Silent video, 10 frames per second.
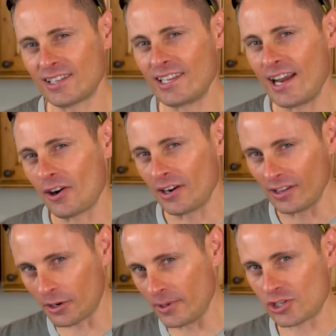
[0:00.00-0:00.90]
let the air in a
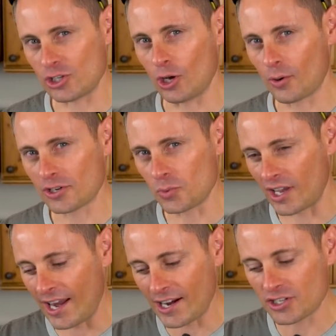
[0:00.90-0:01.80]
little bit slower so we
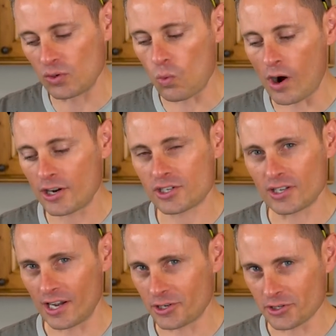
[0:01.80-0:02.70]
can actually watch the
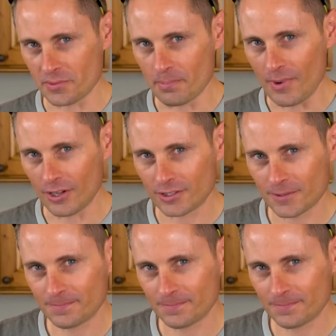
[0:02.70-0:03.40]
nitrogen melt.